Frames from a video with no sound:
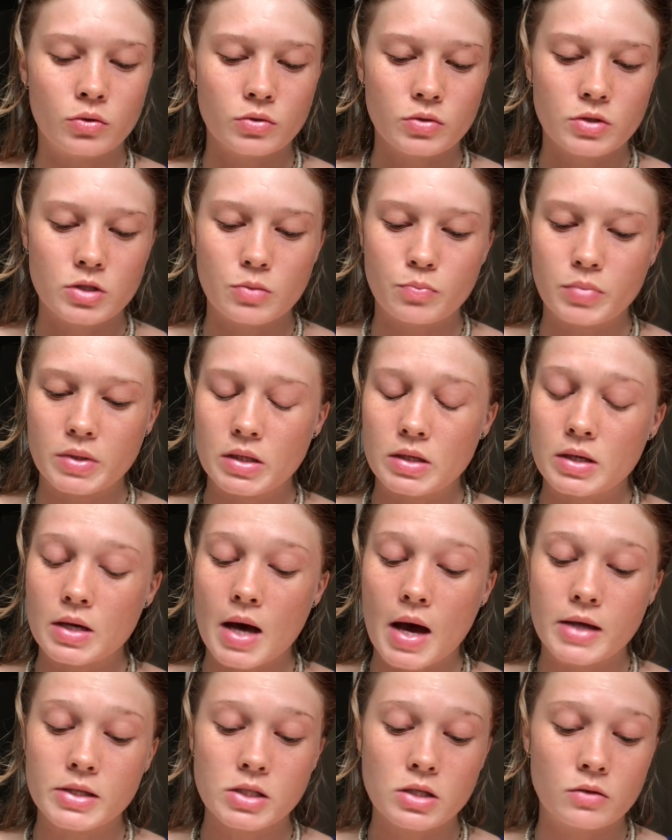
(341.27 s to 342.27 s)
to be
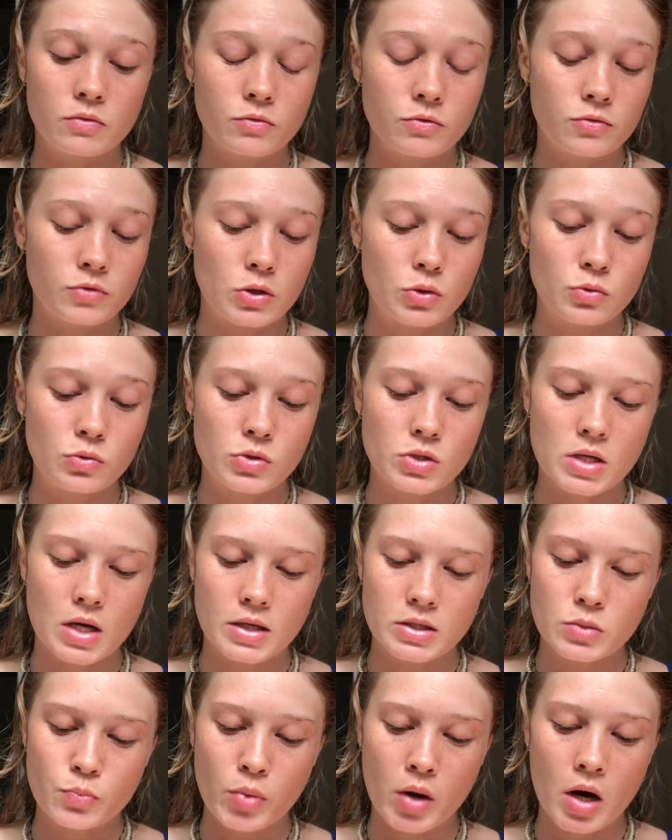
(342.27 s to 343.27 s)
as confused
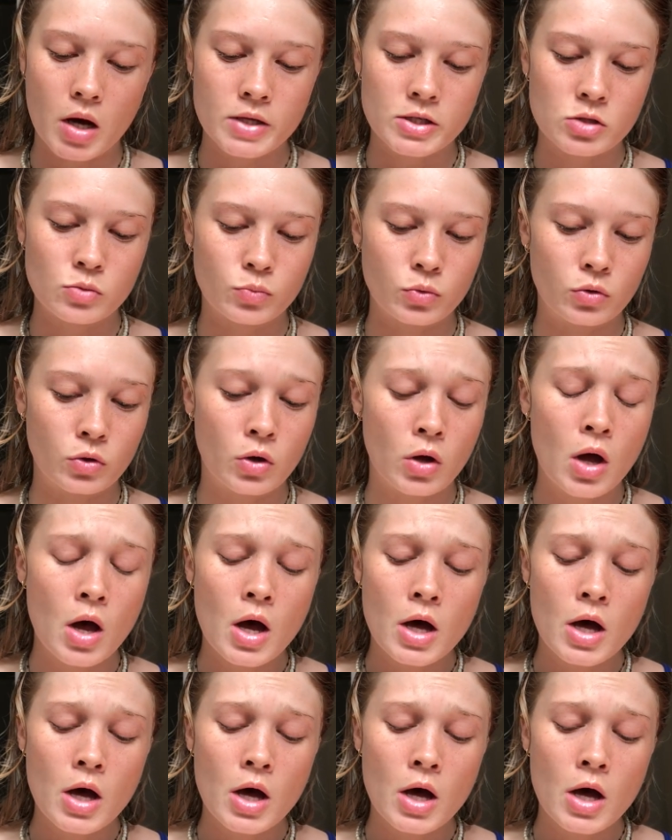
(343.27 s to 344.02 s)
as possible,